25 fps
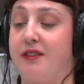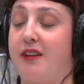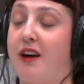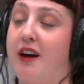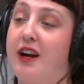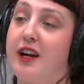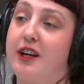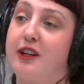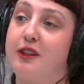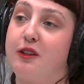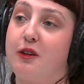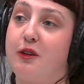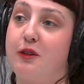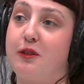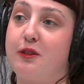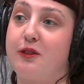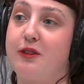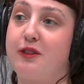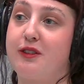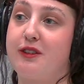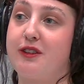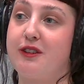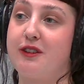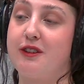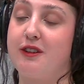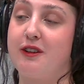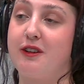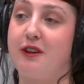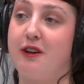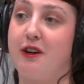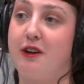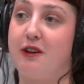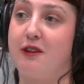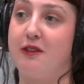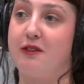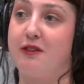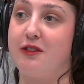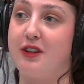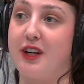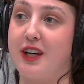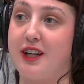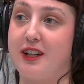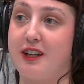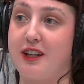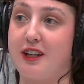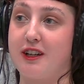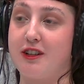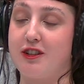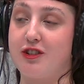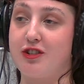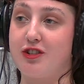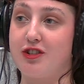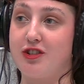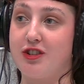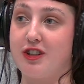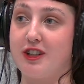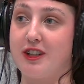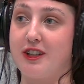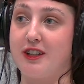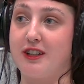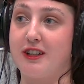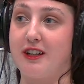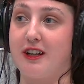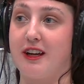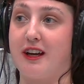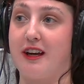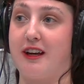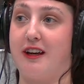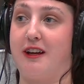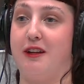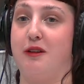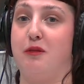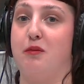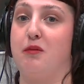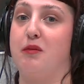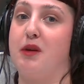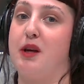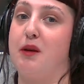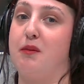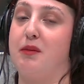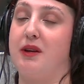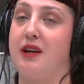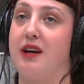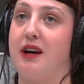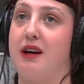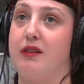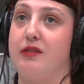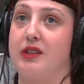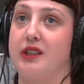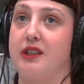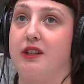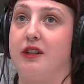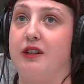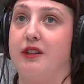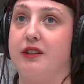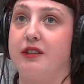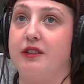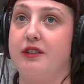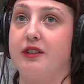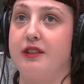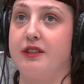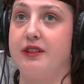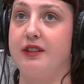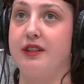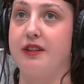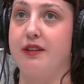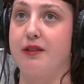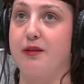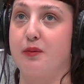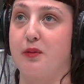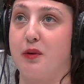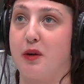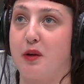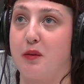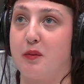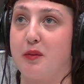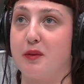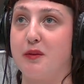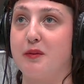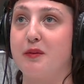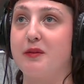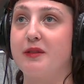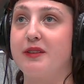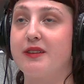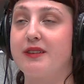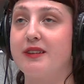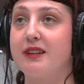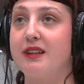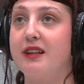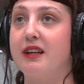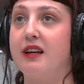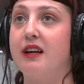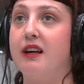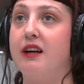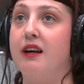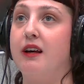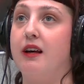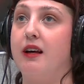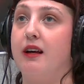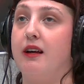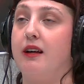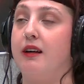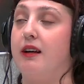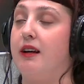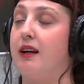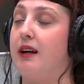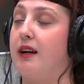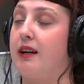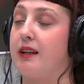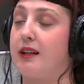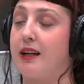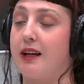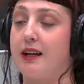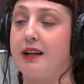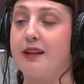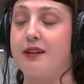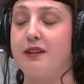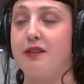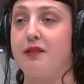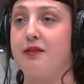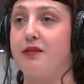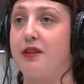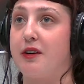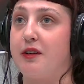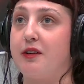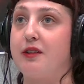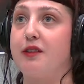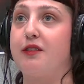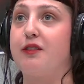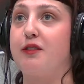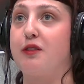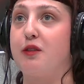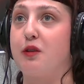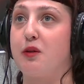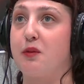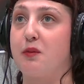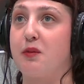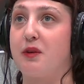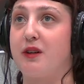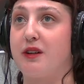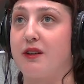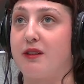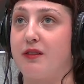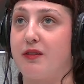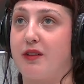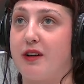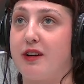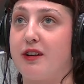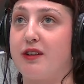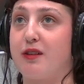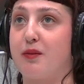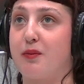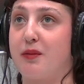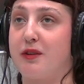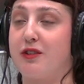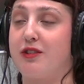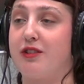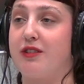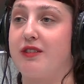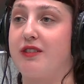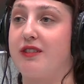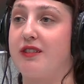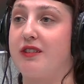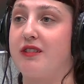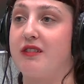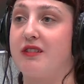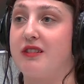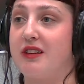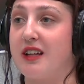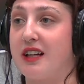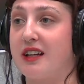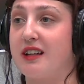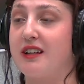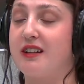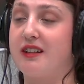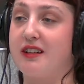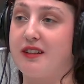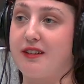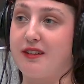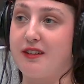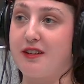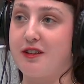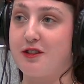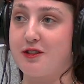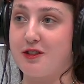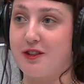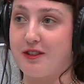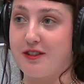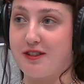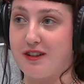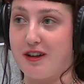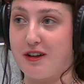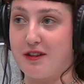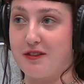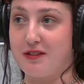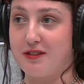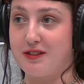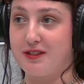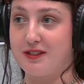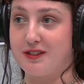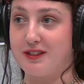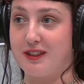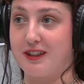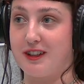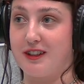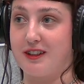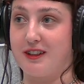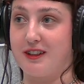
diagnosis of ADHD and maybe have encountered these problems, again, very stupid advice, but just take it easy on yourself.